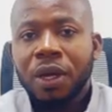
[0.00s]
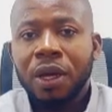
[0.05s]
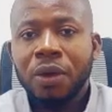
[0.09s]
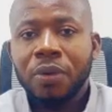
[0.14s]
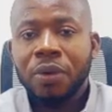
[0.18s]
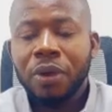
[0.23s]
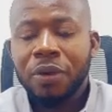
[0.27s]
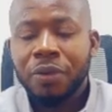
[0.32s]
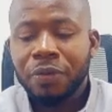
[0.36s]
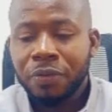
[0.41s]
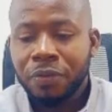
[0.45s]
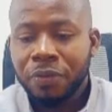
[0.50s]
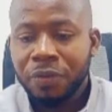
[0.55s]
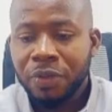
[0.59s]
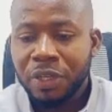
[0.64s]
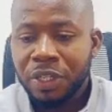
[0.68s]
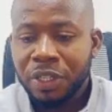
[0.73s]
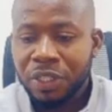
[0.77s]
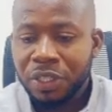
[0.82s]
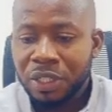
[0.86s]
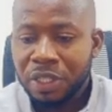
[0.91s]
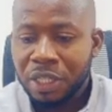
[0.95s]
our
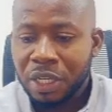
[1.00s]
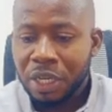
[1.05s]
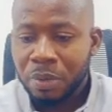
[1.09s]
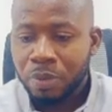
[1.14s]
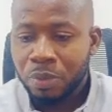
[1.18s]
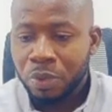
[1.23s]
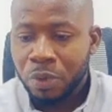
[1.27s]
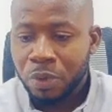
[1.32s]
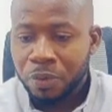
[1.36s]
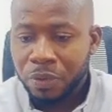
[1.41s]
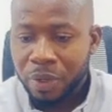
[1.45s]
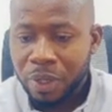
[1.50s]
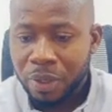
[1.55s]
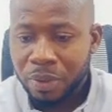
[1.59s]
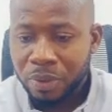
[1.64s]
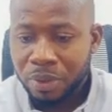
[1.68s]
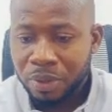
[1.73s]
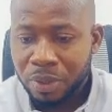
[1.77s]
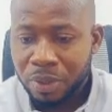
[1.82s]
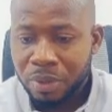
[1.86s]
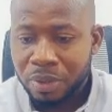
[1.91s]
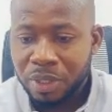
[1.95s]
finishing, our
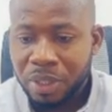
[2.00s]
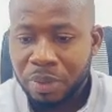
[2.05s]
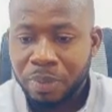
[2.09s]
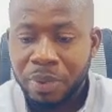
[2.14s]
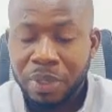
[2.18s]
profiles, or